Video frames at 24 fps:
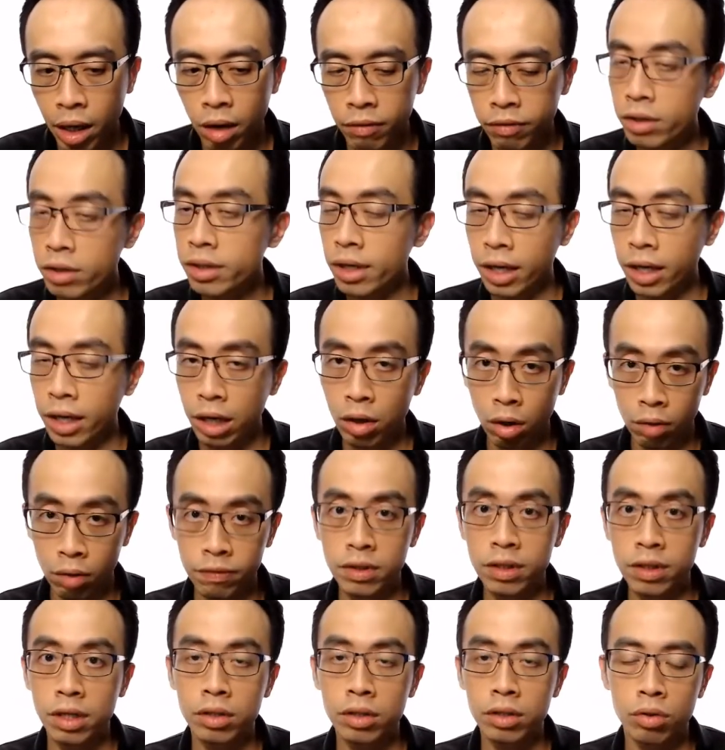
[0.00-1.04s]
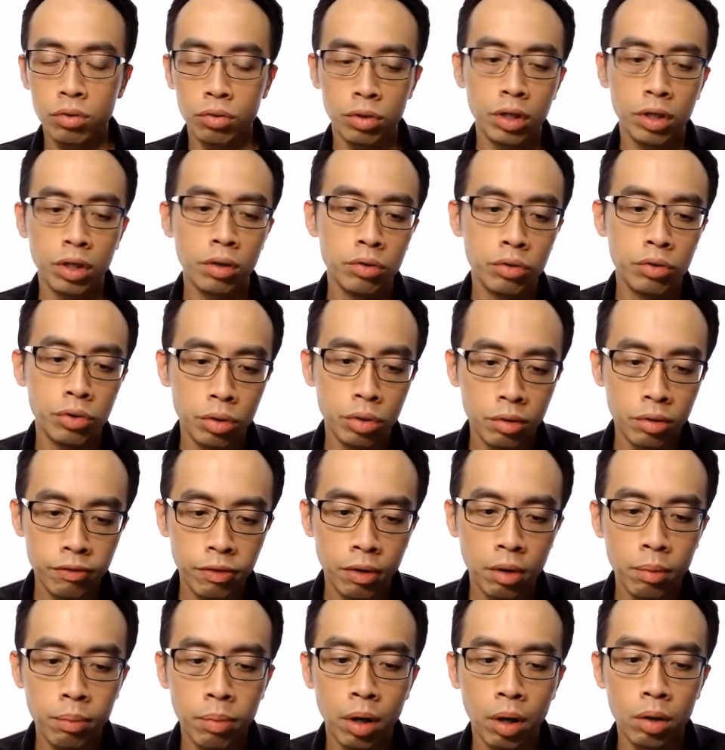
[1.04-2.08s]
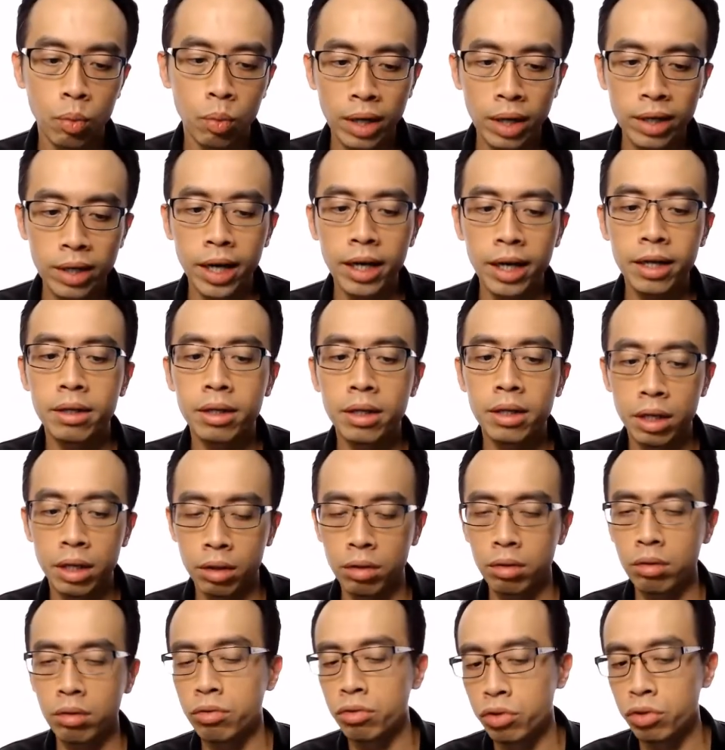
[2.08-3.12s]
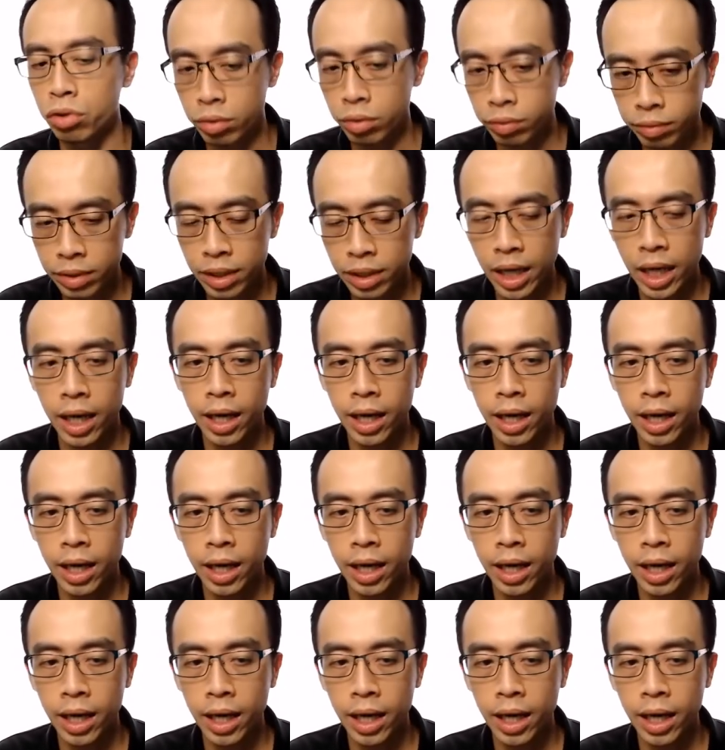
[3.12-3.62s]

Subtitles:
Of course, I can convert this to kilojoule, 4.18 kilojoule.